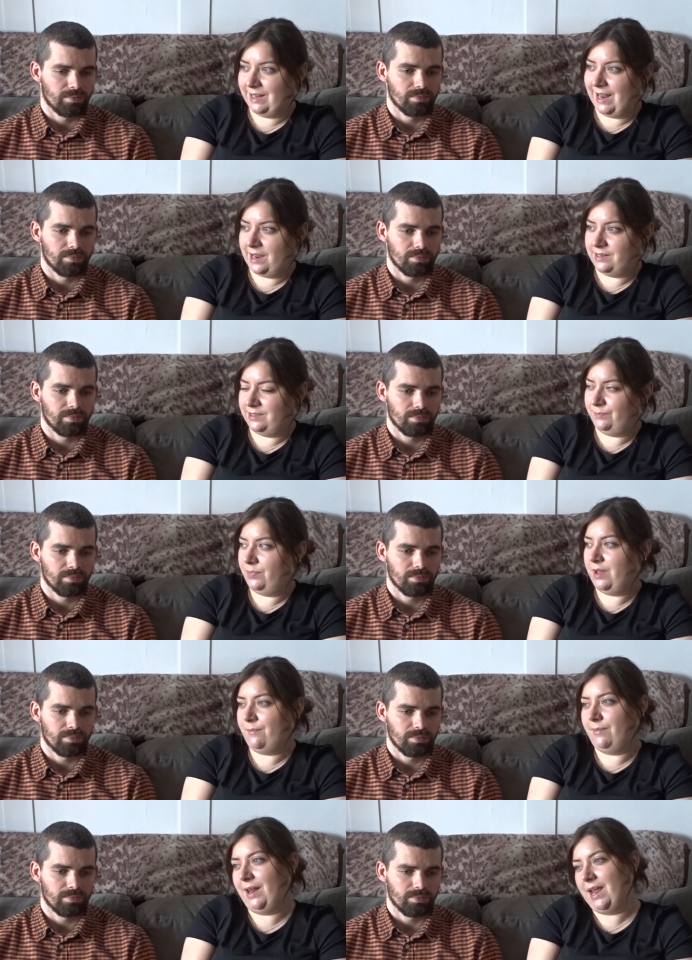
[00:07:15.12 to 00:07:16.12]
Speaker 1: of land and
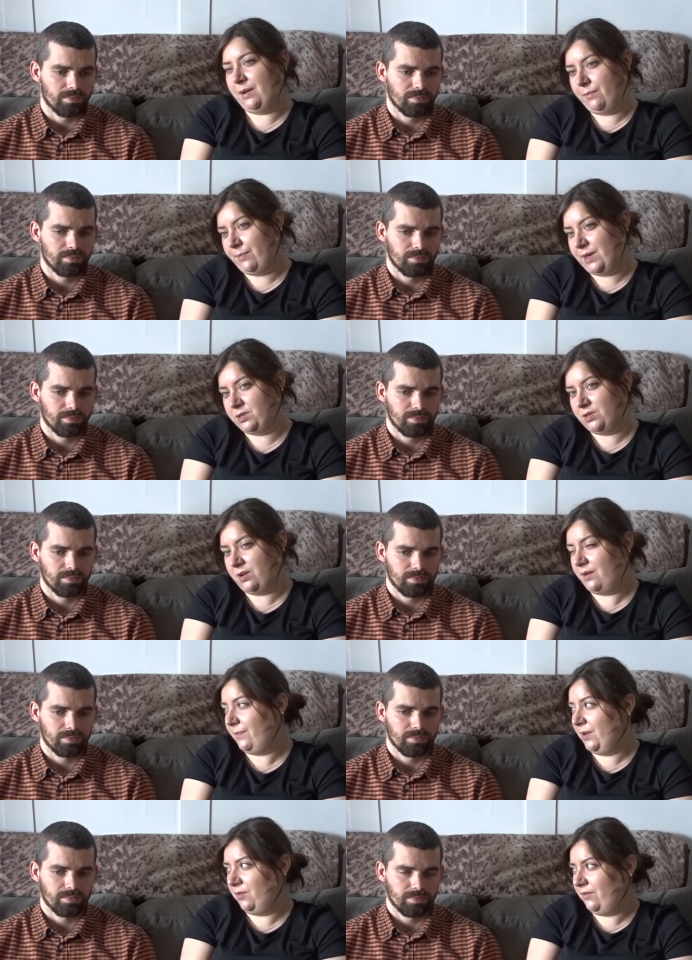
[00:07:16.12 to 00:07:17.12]
putting planning permission on and
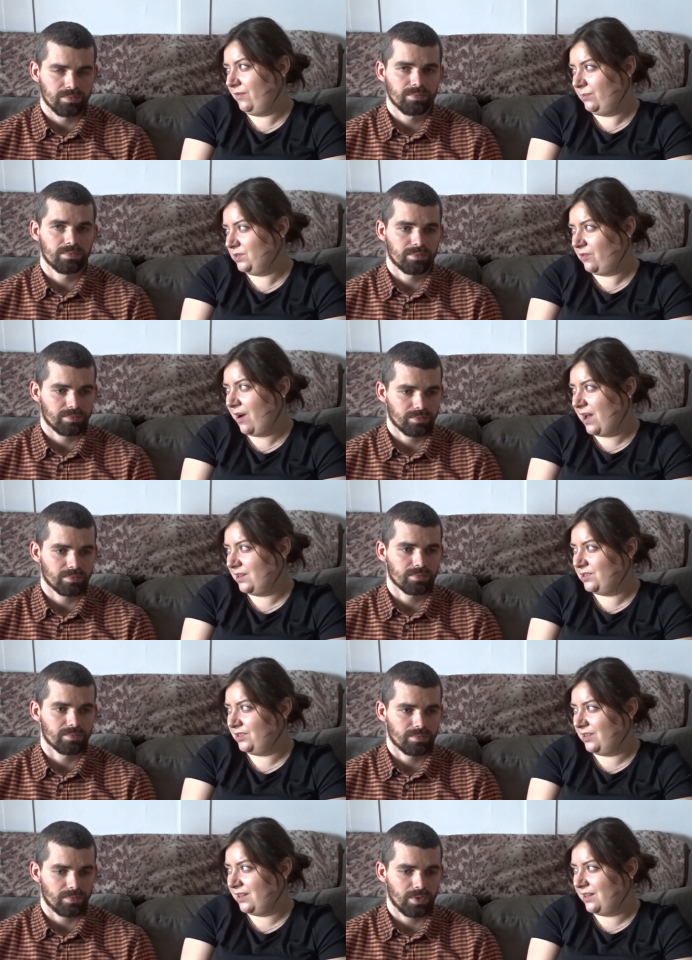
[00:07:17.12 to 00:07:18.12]
building from scratch,
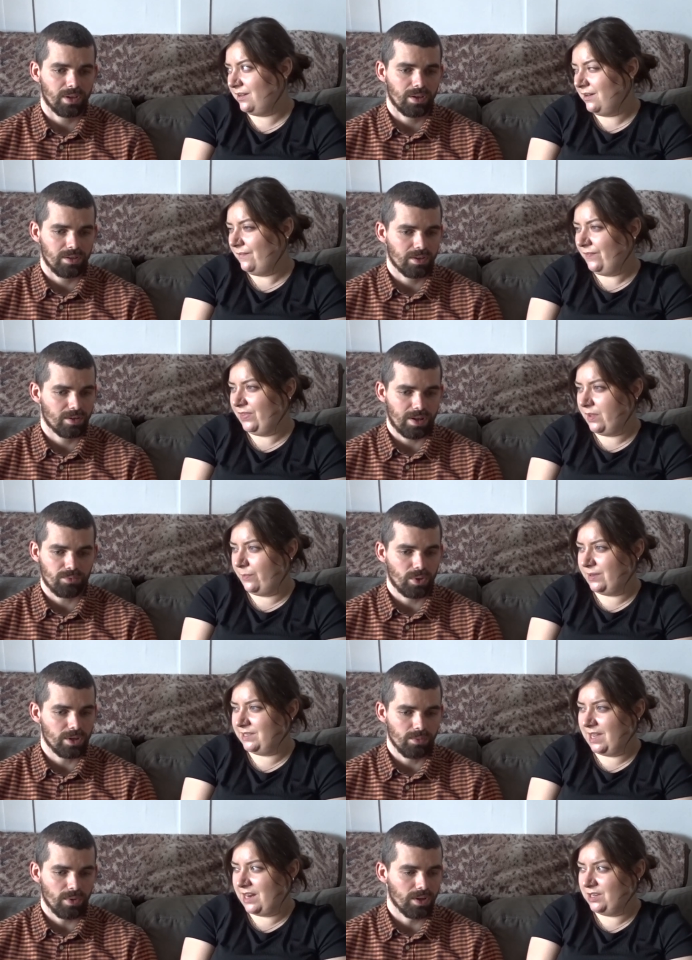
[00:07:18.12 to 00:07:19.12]
like yeah, you could the have
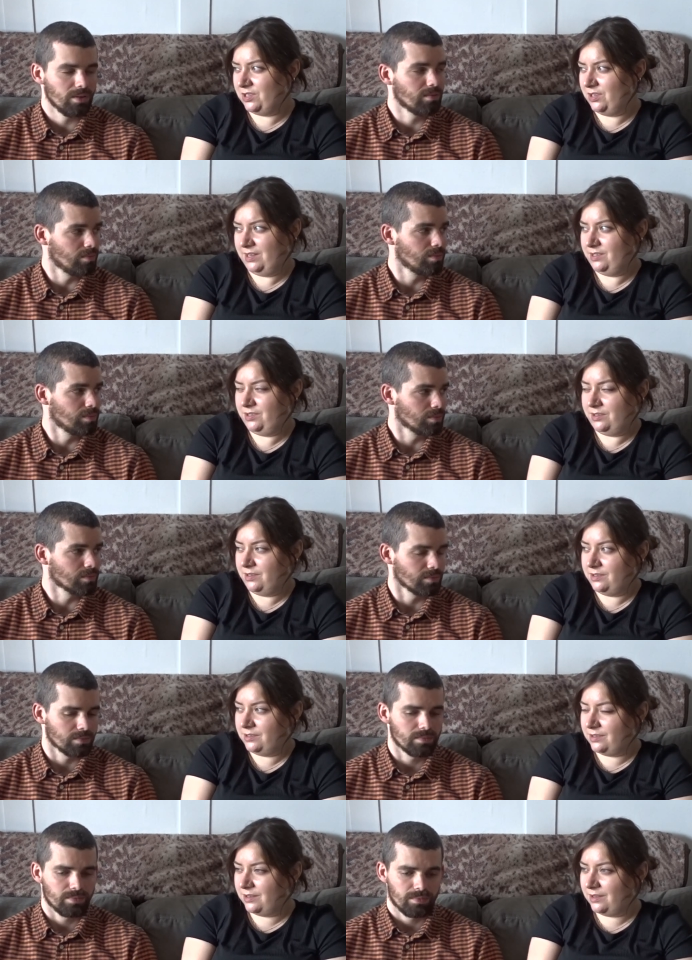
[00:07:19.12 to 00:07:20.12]
potential is
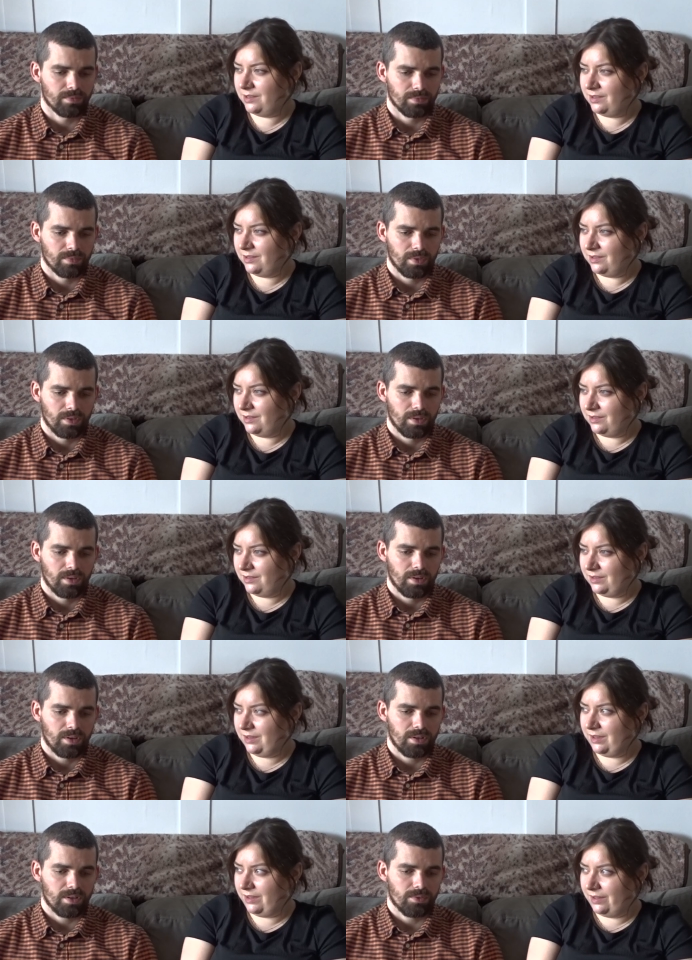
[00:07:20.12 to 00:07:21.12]
just
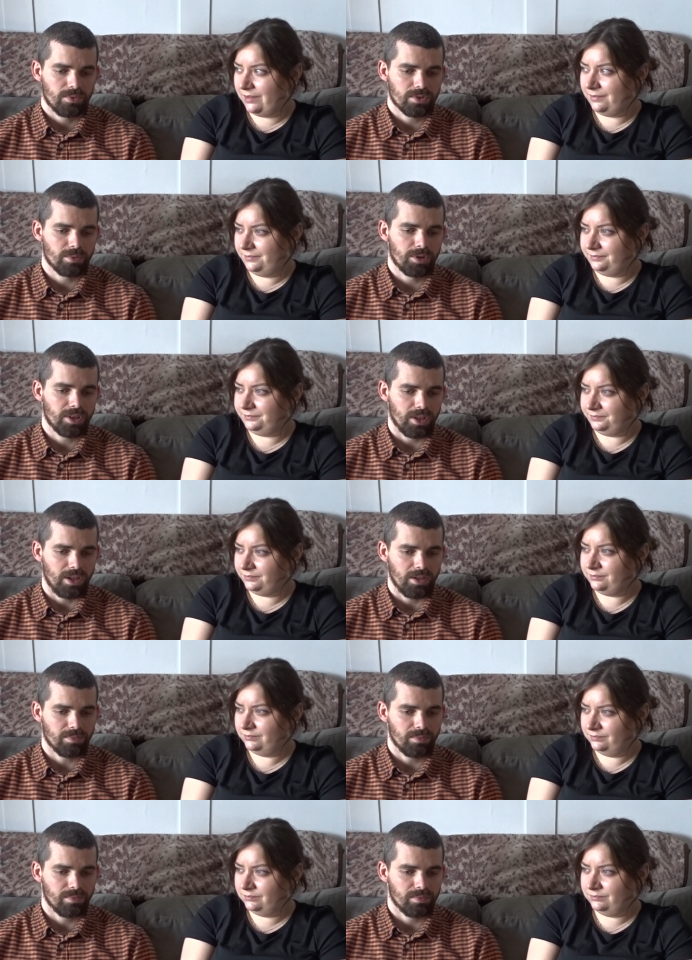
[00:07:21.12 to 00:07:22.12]
Speaker 2: yeah. you know for some of the
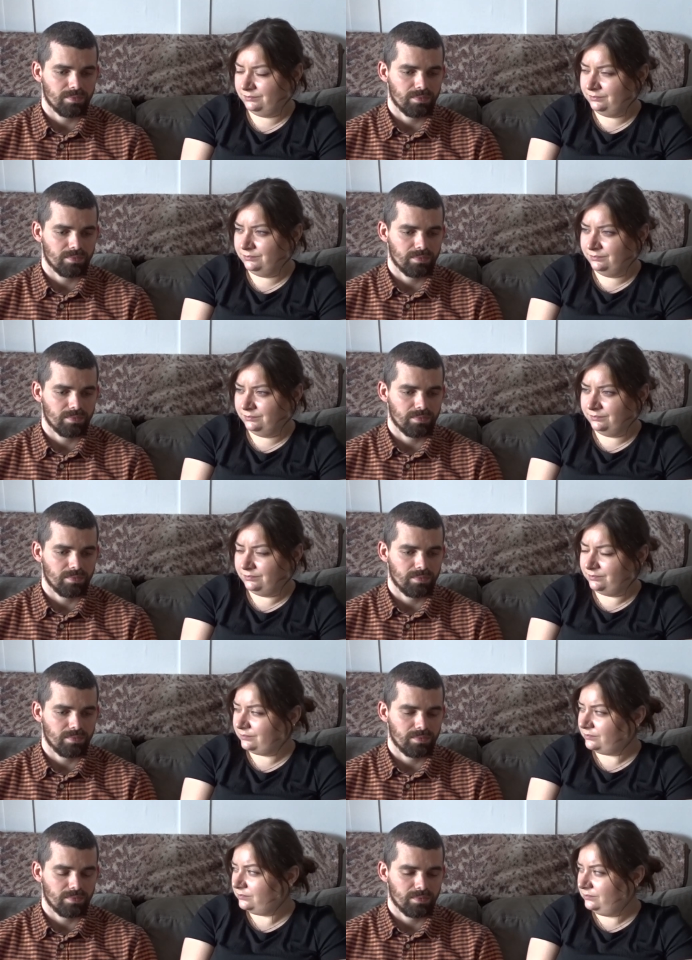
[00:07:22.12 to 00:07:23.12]

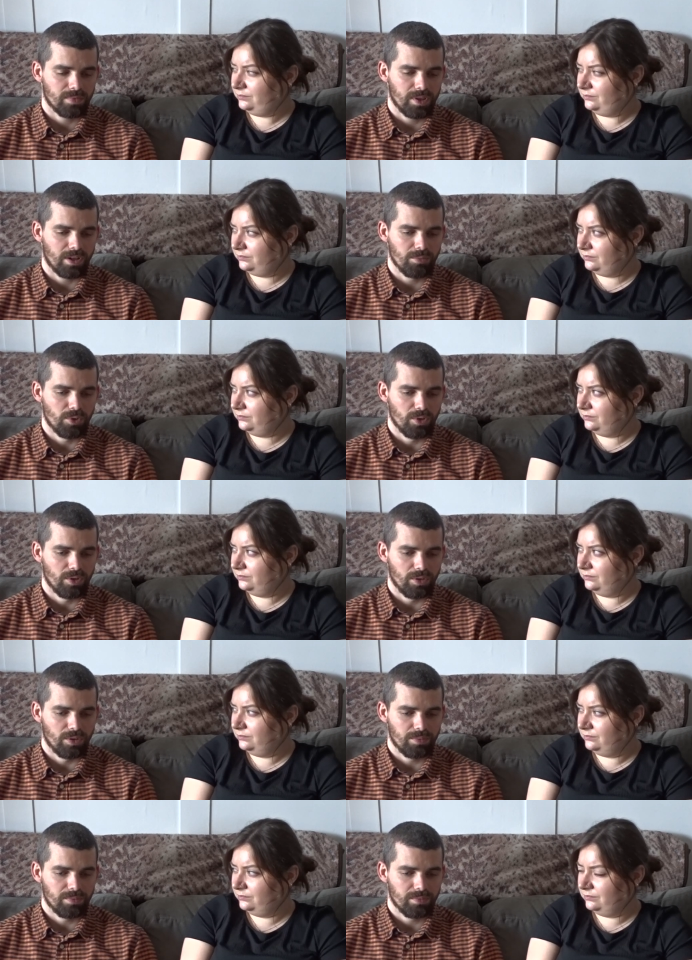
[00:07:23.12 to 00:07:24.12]
you know
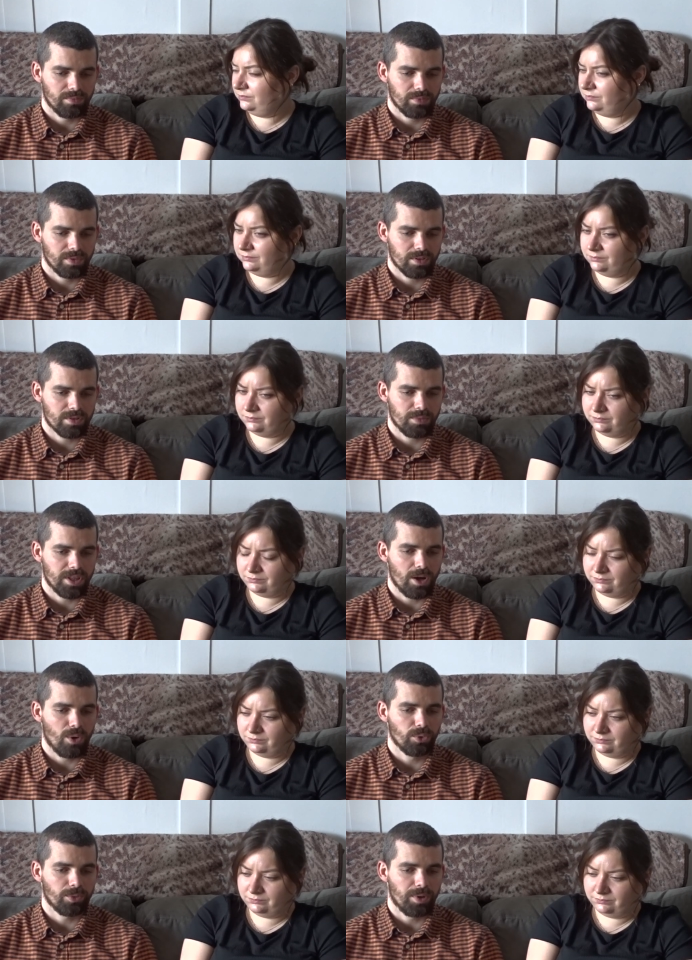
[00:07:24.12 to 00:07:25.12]
more some of the
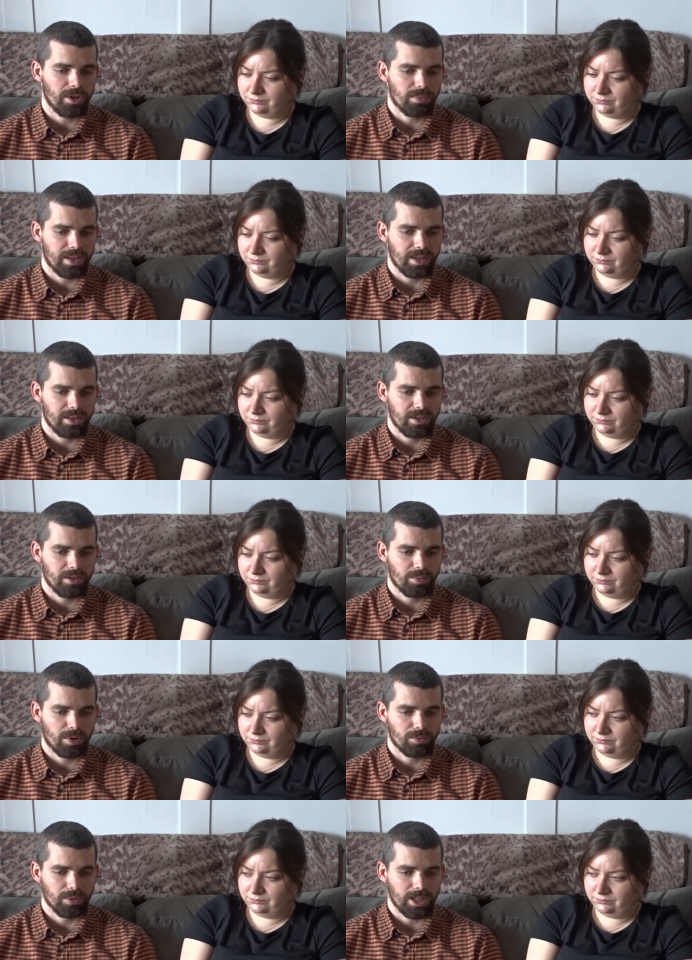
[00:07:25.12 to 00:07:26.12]
older people out there that are
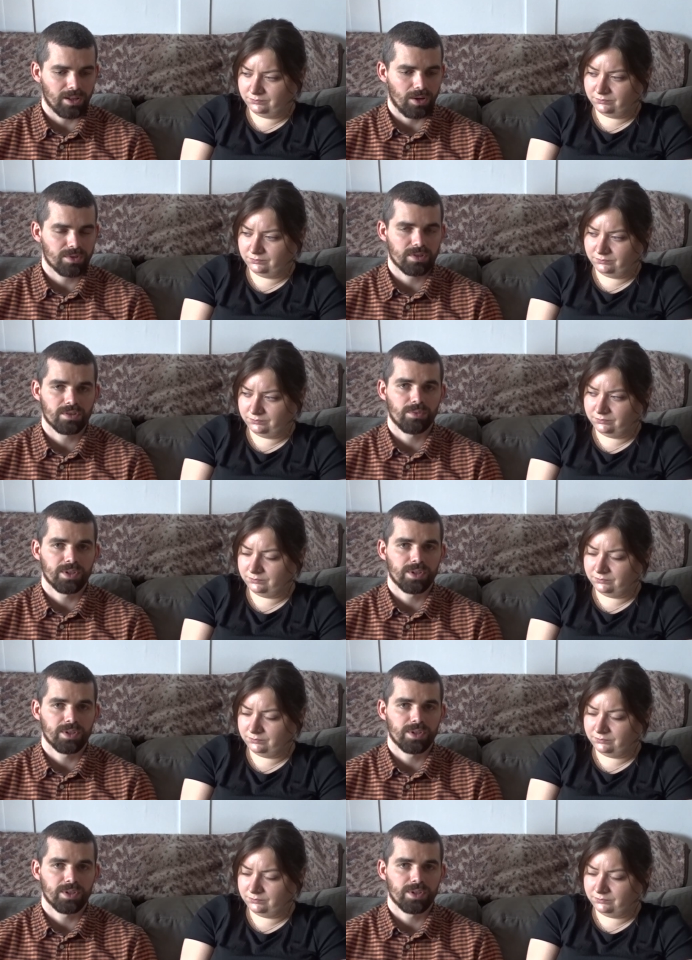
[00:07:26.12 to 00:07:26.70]
probably closer to